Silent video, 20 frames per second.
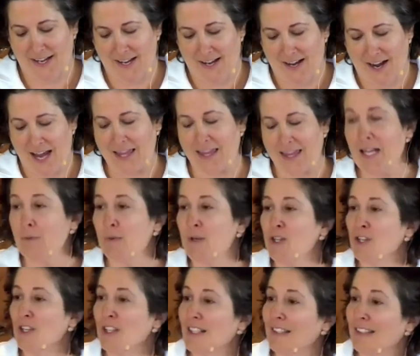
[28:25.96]
I think we
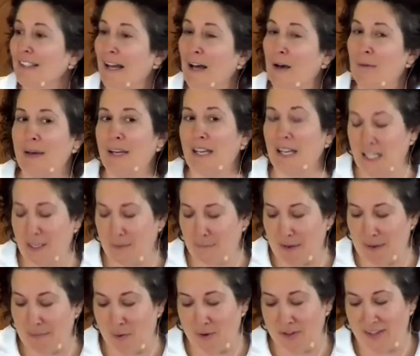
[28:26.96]
shouldn't allow money to
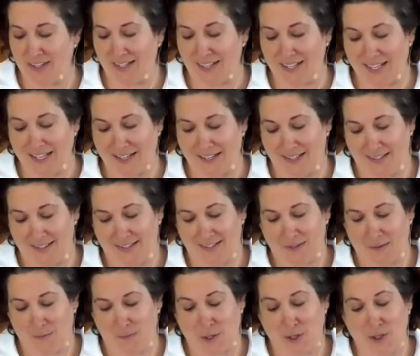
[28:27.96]
be more than it is.
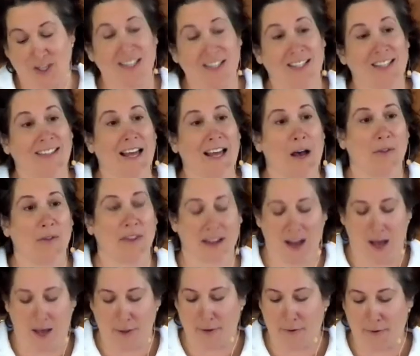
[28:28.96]
We shouldn't allow the
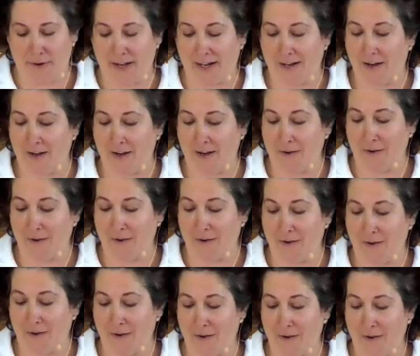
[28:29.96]
othering of
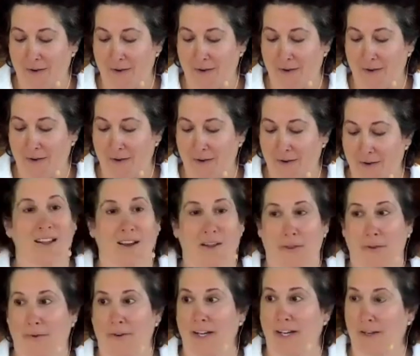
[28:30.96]
poor or the
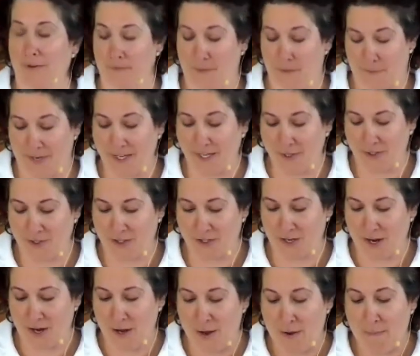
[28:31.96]
othering of the rich.
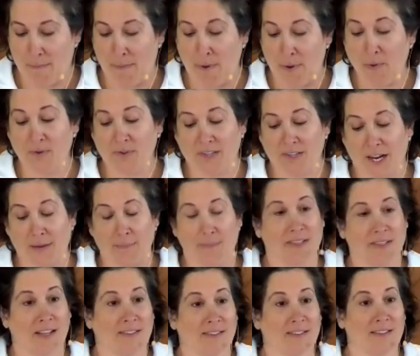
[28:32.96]
Both
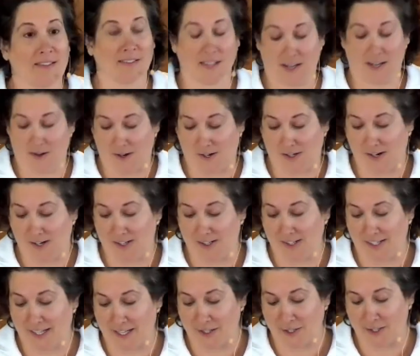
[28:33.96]
types exist in our
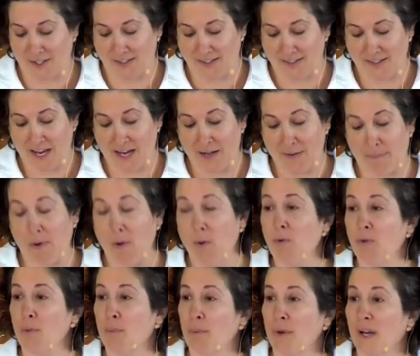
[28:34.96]
congregations, and
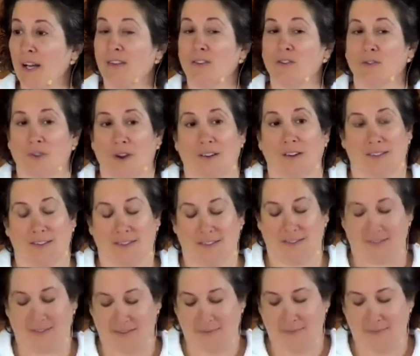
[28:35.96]
both bring struggles.